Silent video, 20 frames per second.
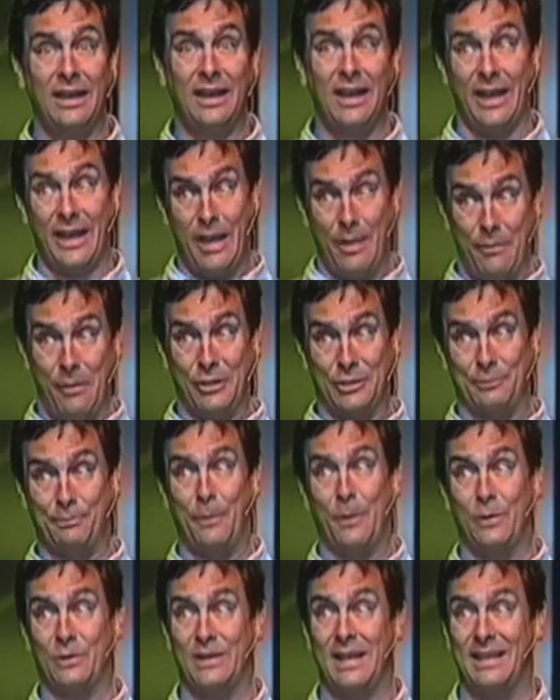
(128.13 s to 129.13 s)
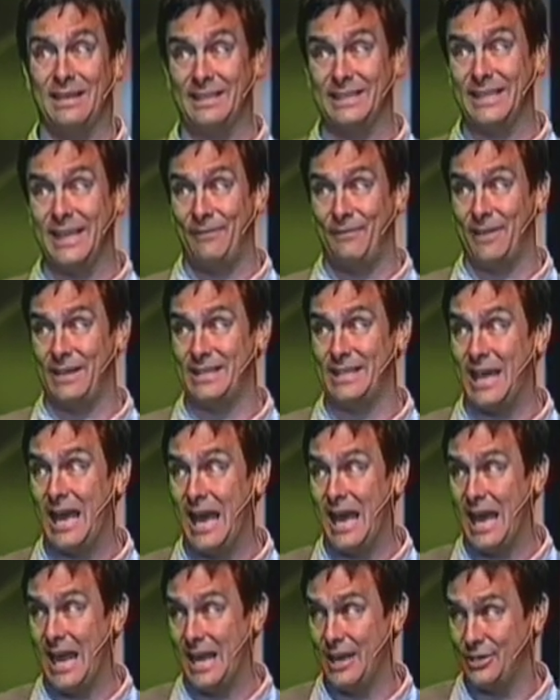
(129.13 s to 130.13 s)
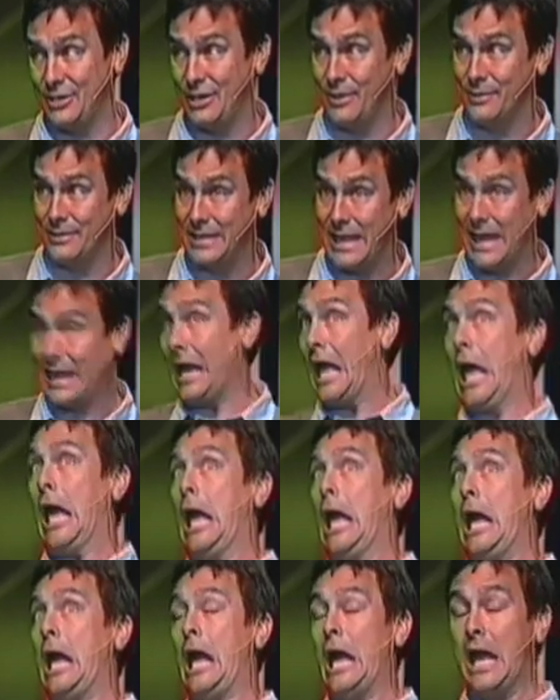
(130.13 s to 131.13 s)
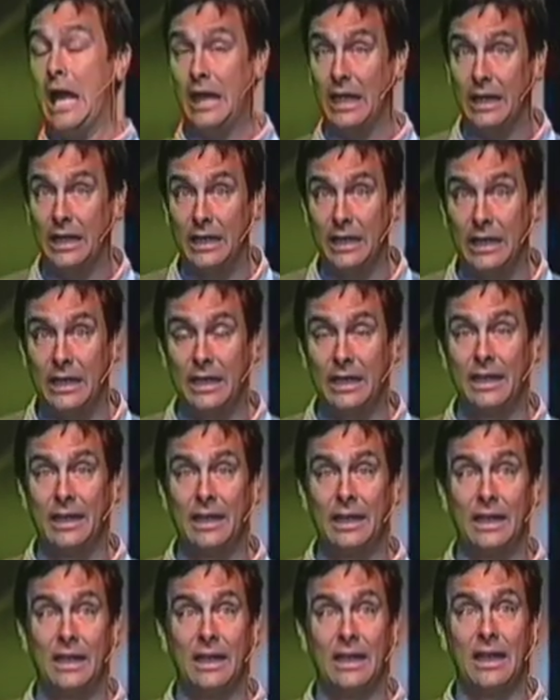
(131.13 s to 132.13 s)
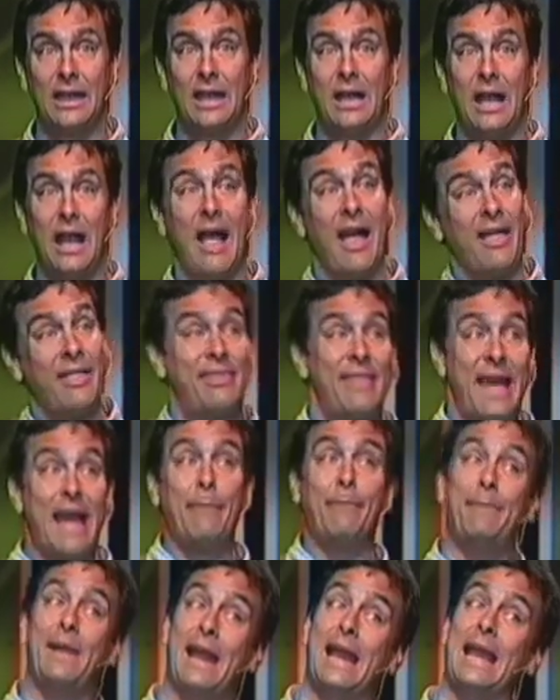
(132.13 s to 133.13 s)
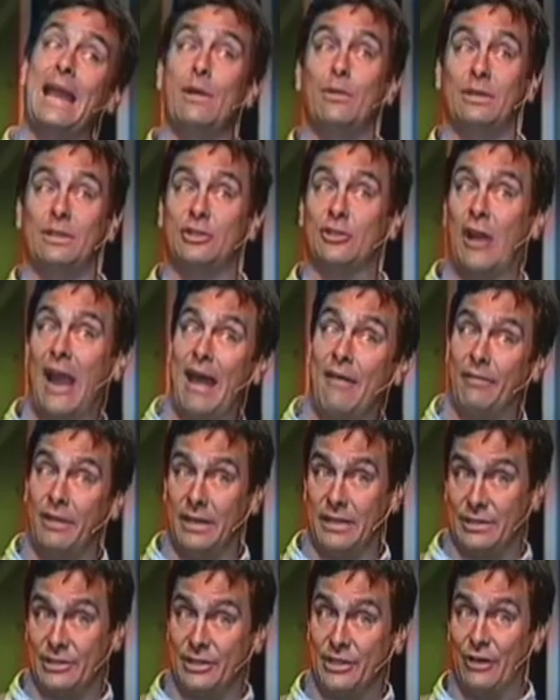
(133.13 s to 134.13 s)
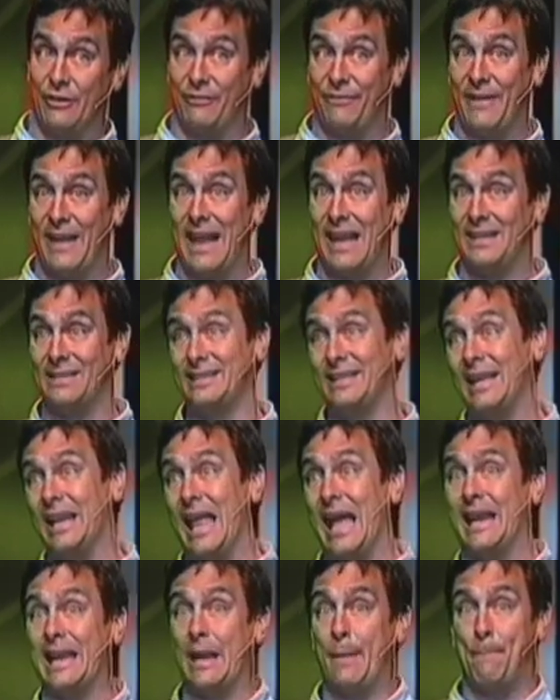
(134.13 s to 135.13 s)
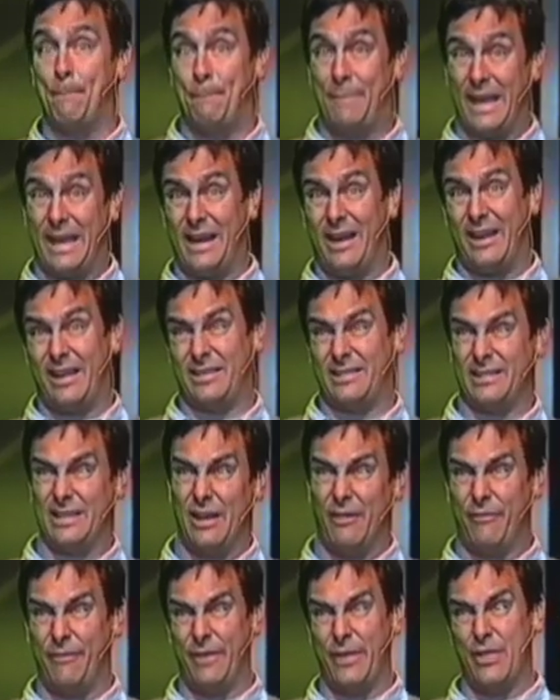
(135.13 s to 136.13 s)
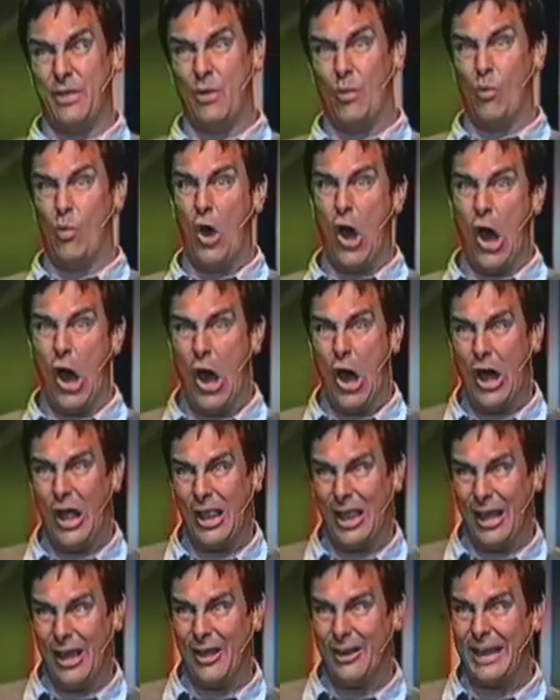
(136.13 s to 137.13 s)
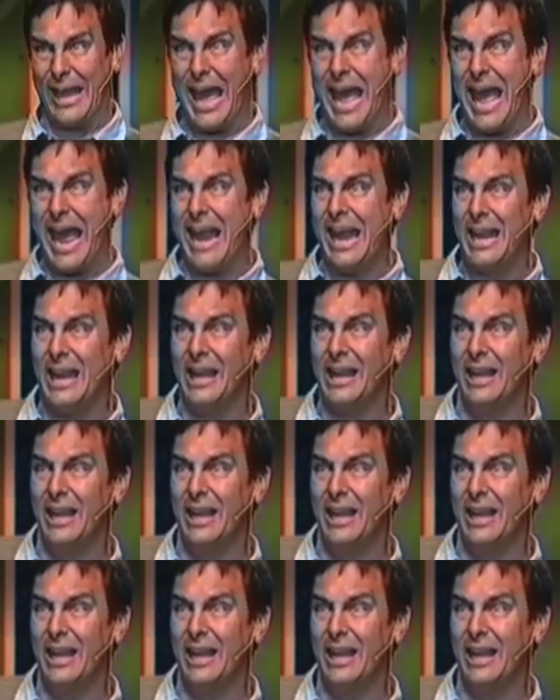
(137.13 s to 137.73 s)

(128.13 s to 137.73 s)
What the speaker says: It almost poked out Steffi's eye. She was like, ah! That beanie was traveling so fast, it like embedded itself in the wall, okay?